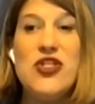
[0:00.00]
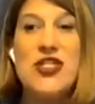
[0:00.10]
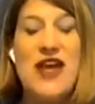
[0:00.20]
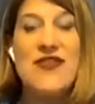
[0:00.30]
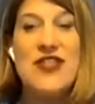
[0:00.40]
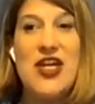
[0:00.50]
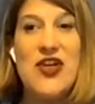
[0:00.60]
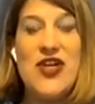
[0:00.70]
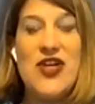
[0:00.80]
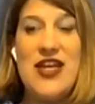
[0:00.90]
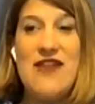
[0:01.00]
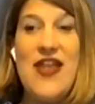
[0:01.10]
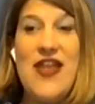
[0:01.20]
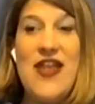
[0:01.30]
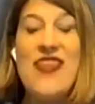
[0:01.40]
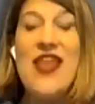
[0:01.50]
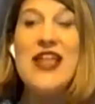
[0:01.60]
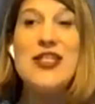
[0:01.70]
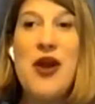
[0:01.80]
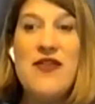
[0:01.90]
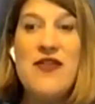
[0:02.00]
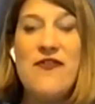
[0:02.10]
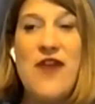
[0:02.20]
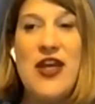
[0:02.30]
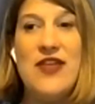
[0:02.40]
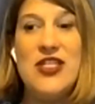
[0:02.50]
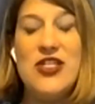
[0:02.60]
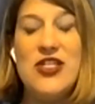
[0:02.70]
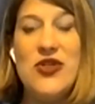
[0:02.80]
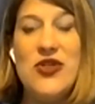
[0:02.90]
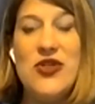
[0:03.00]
You just have to get creative. And that's part of the fun of it too,